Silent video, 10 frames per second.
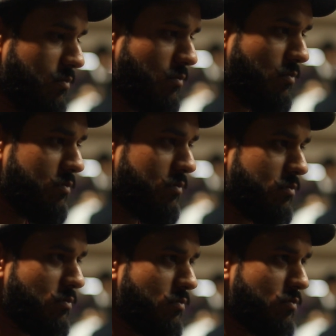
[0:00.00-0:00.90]

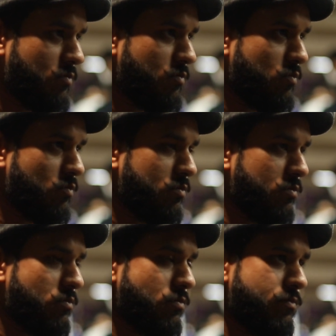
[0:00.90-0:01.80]

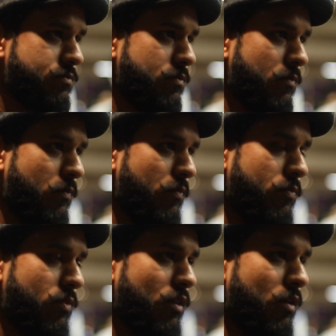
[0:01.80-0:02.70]

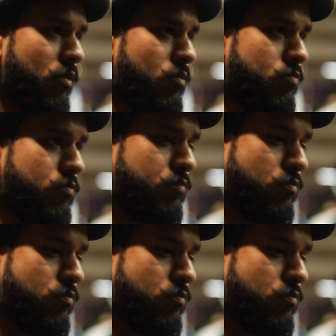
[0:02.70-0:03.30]
(silent)